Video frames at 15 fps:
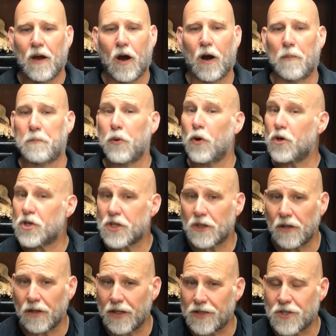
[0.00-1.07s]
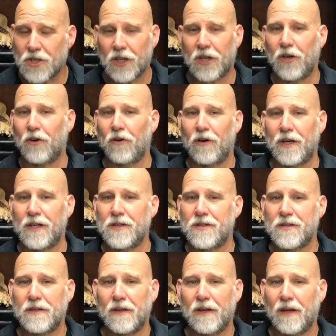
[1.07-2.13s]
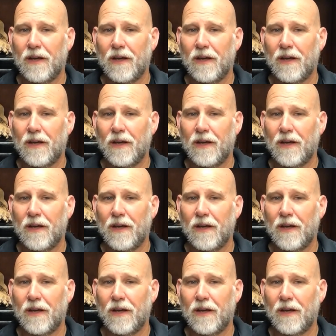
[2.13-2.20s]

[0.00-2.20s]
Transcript: our personal insecurities,